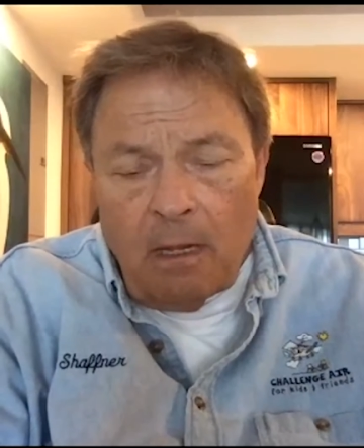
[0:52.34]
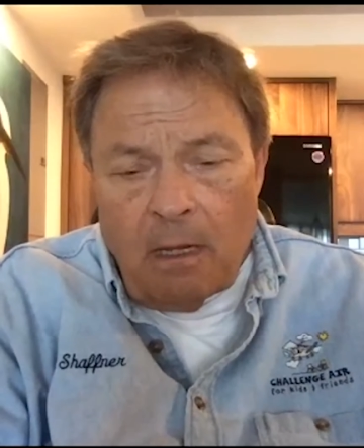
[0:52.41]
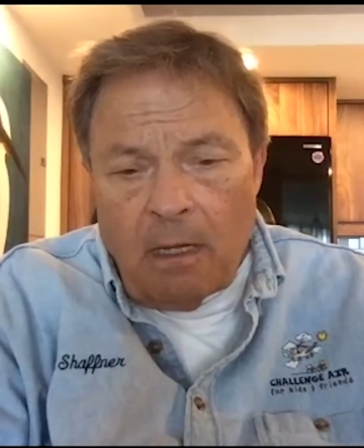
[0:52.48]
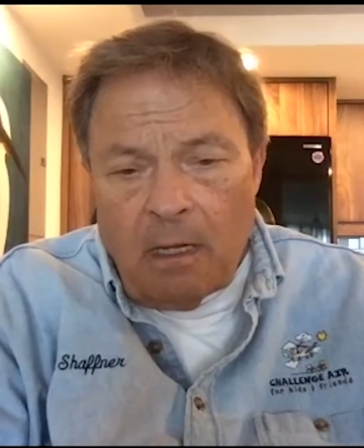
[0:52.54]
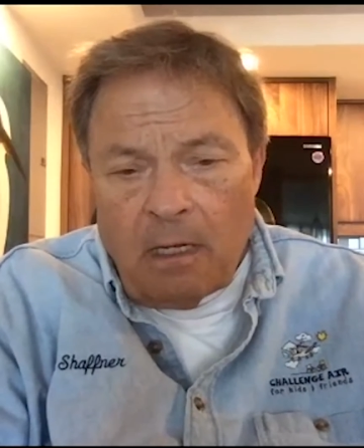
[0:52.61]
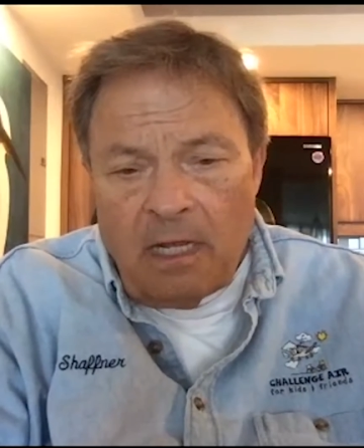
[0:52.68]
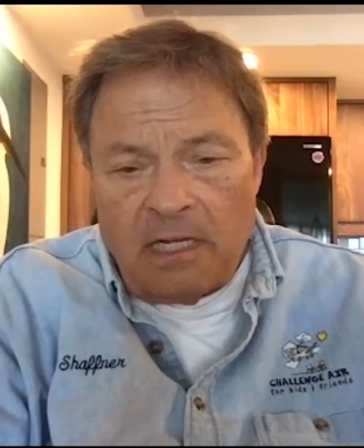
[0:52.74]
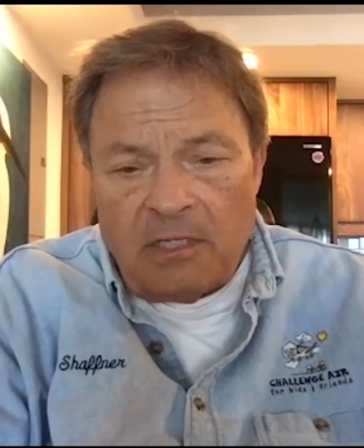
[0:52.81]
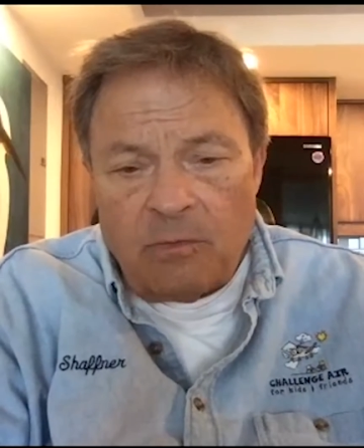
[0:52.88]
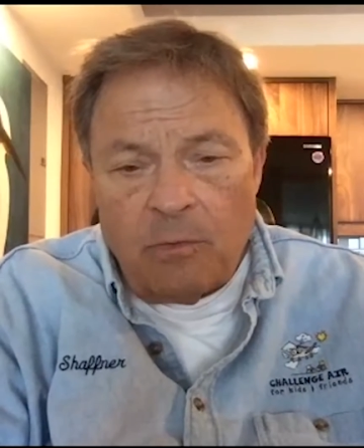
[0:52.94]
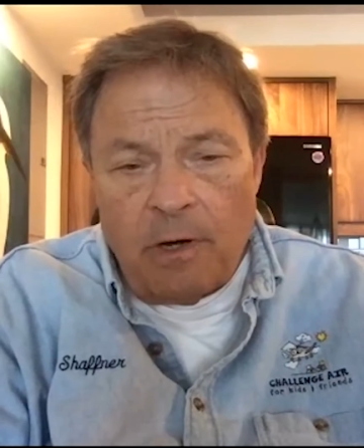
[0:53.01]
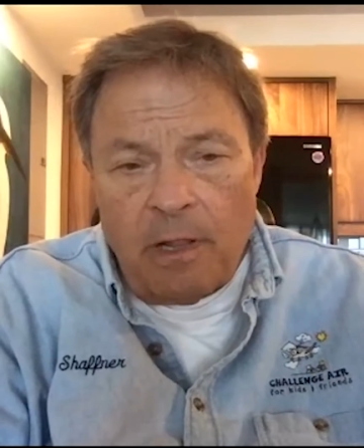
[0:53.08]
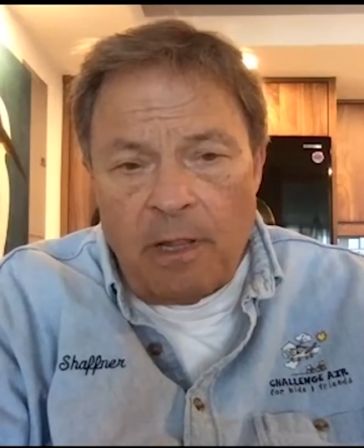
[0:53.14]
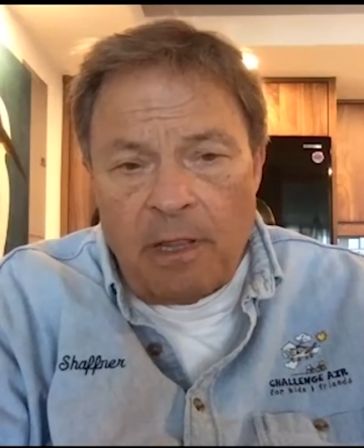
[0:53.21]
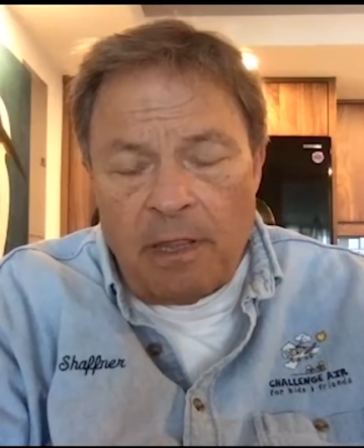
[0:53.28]
And that's
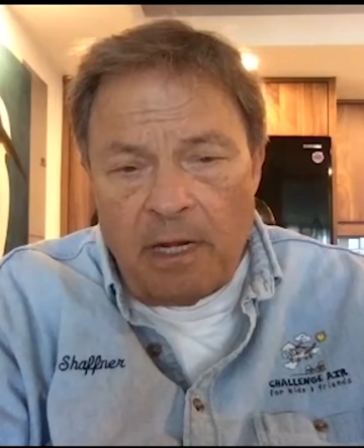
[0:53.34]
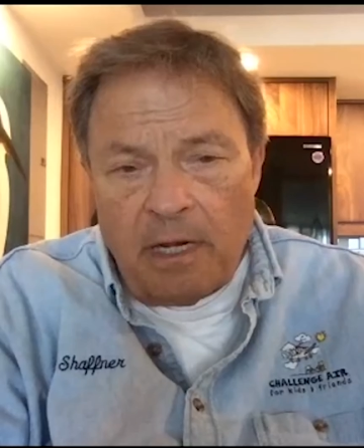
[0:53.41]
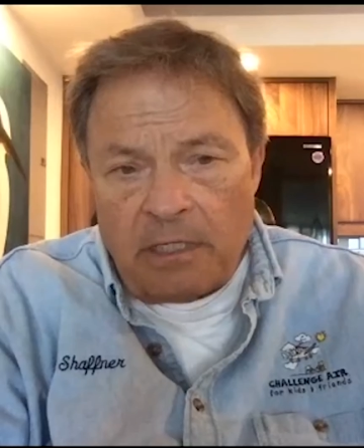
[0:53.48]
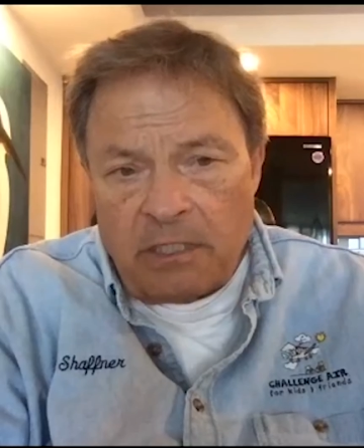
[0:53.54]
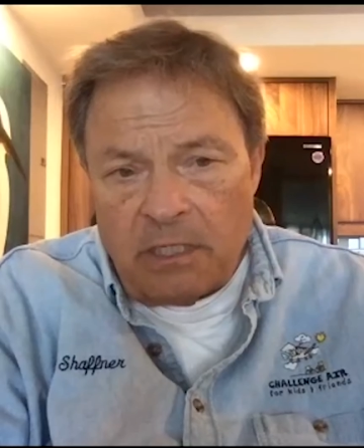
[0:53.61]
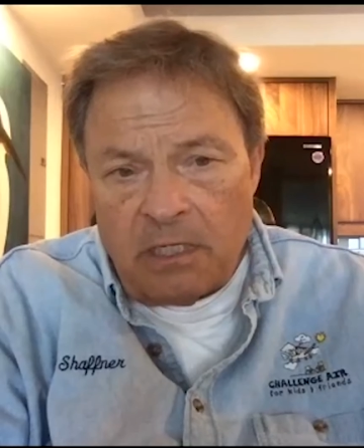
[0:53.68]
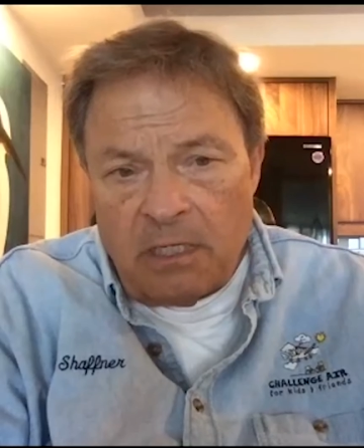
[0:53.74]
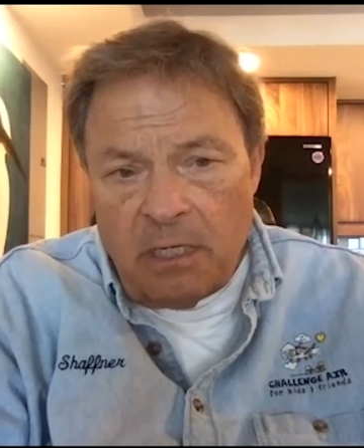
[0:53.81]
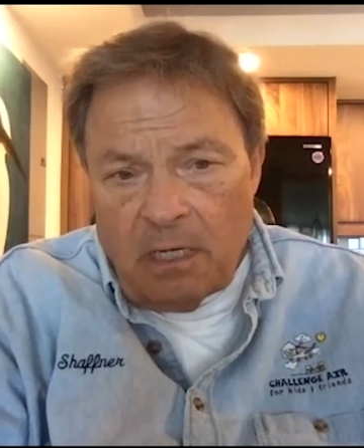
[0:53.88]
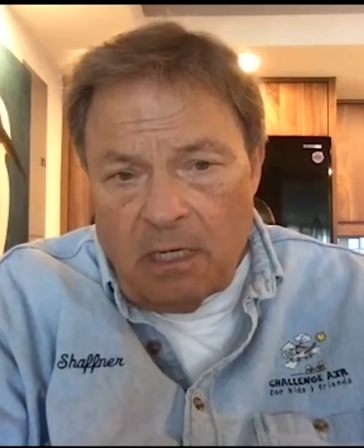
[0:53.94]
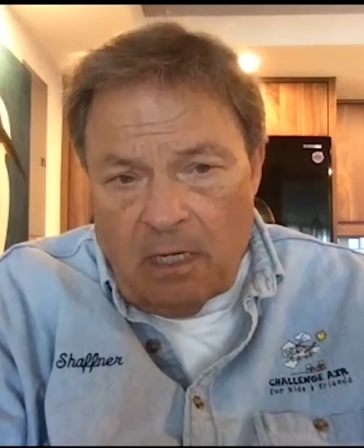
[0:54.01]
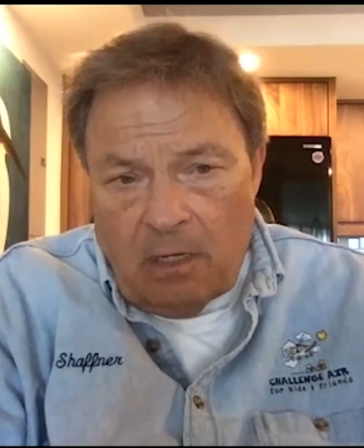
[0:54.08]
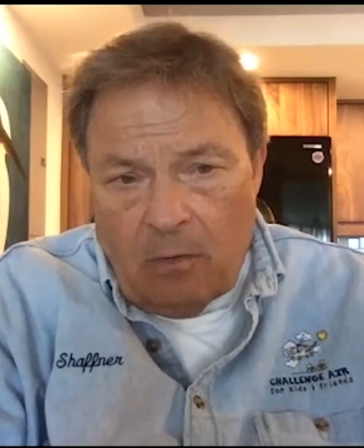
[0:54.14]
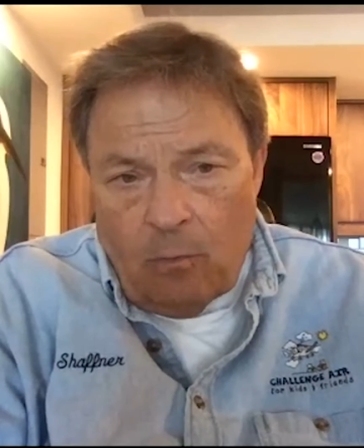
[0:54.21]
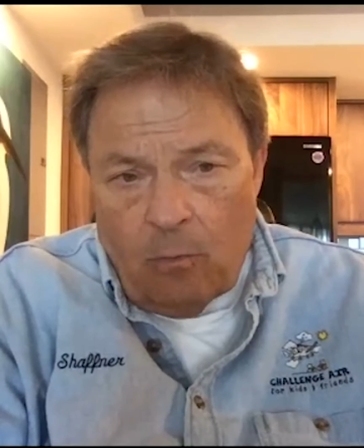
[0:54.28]
one of the things that
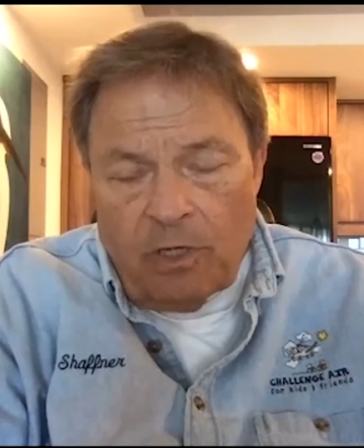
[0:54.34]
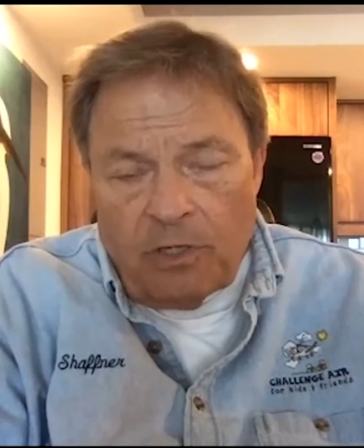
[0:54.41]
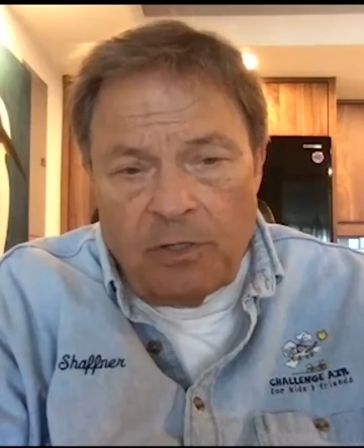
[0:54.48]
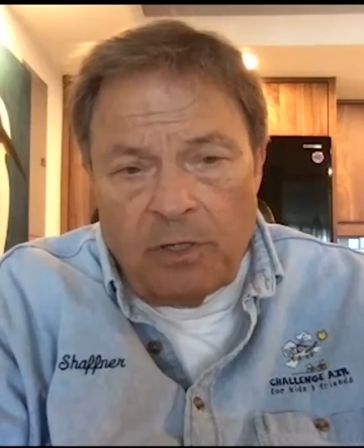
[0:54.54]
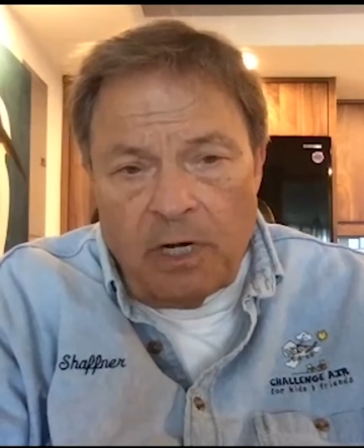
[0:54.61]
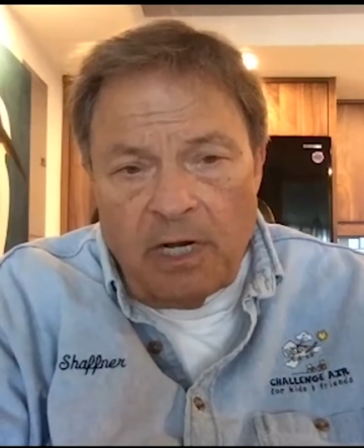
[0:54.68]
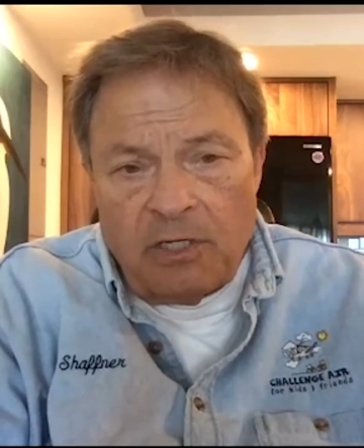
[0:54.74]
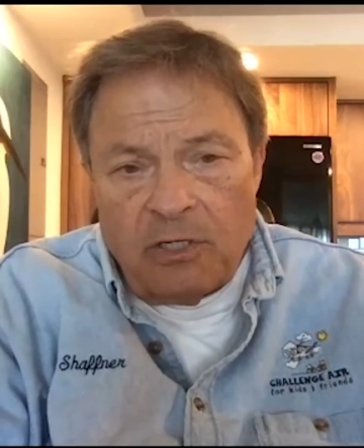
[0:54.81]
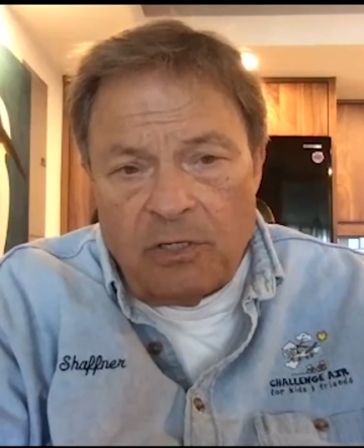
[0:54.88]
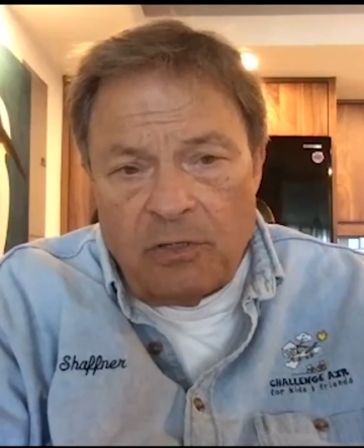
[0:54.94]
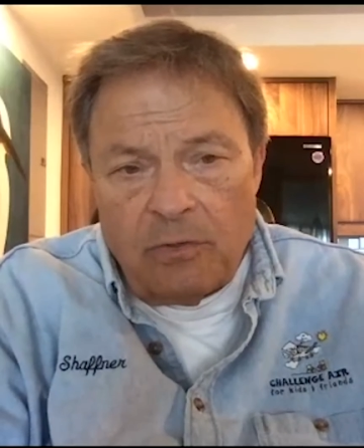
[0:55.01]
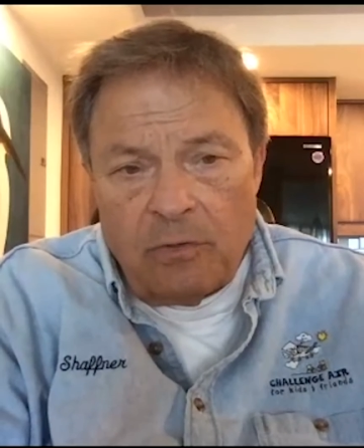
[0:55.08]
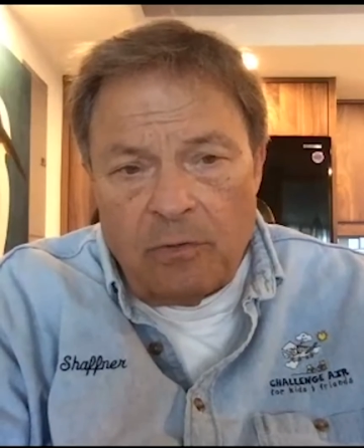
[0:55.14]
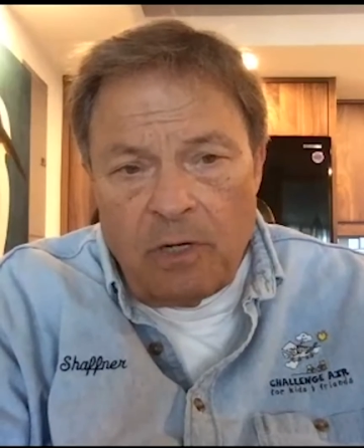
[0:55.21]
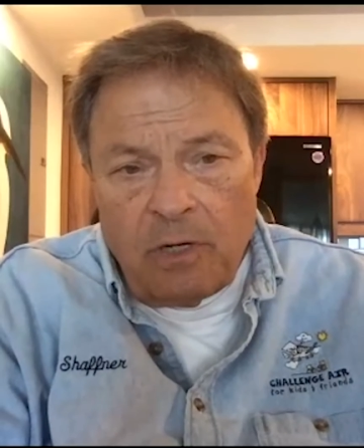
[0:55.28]
we try
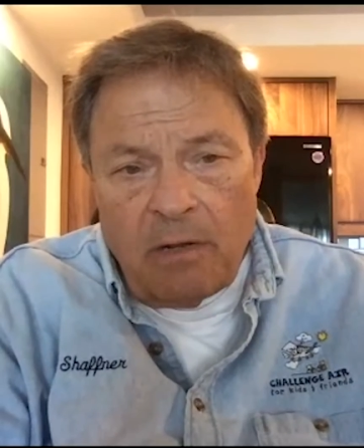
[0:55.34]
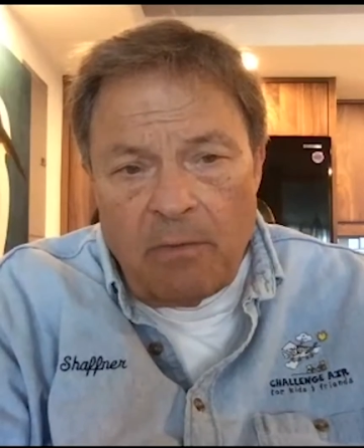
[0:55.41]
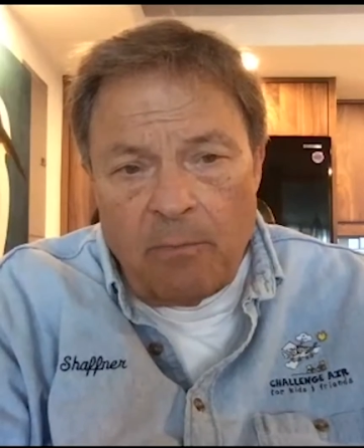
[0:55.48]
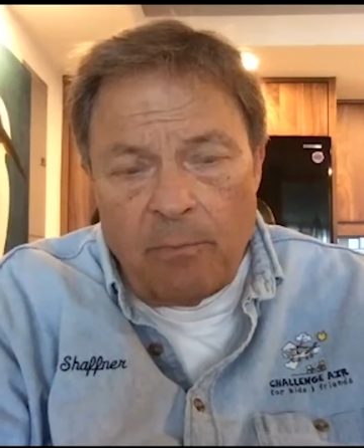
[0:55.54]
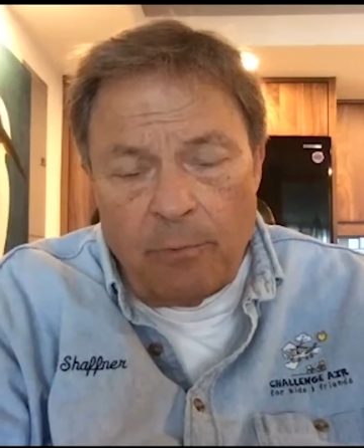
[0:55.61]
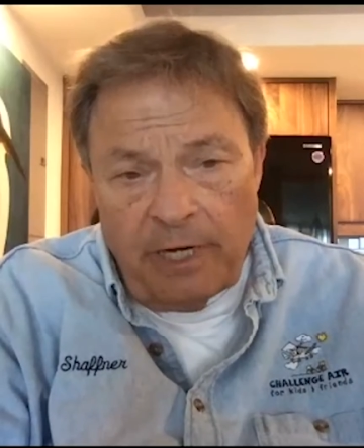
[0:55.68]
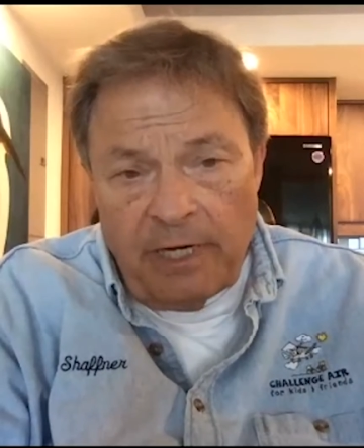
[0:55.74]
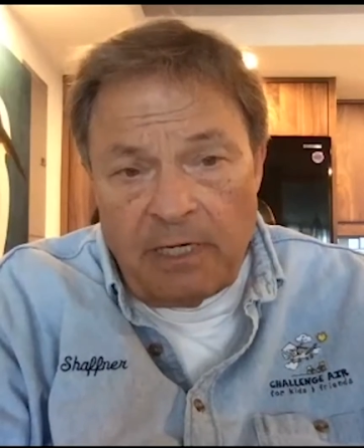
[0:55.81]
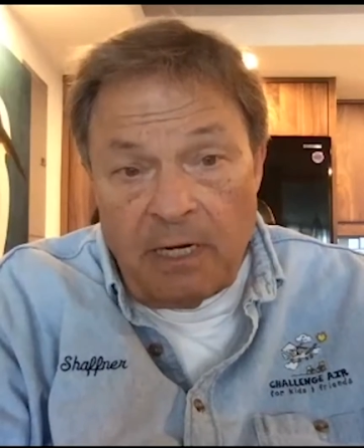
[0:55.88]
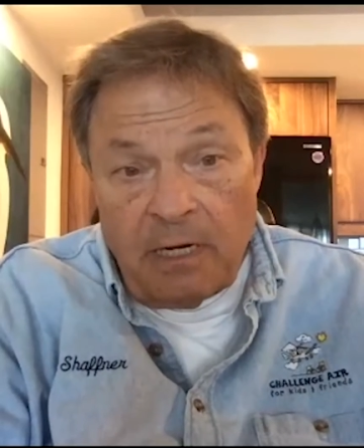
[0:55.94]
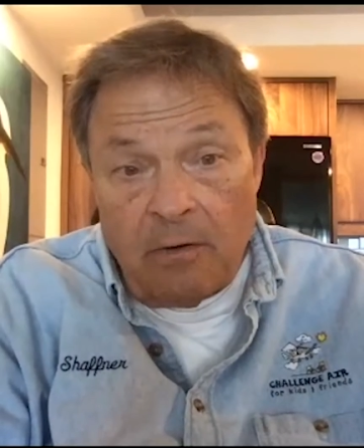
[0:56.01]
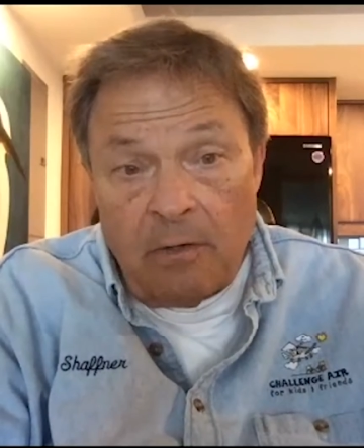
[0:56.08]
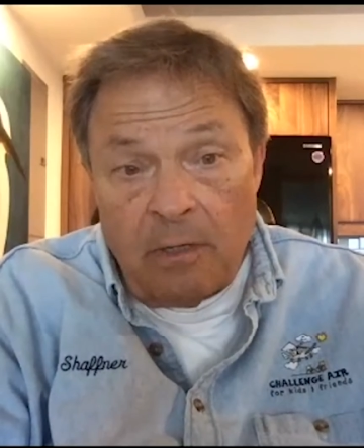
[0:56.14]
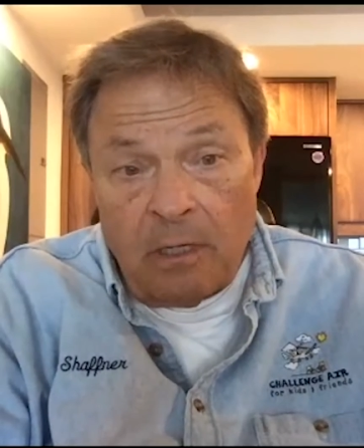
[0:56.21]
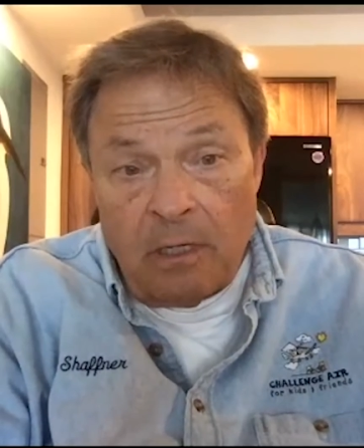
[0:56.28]
to uh, break
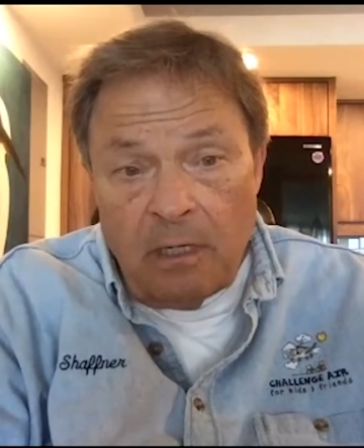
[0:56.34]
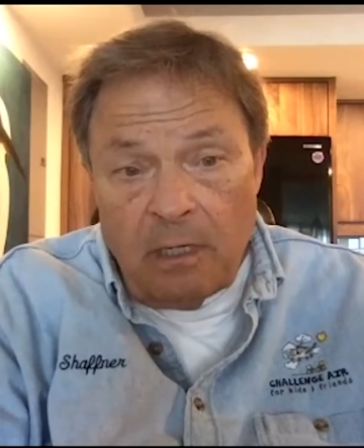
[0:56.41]
down.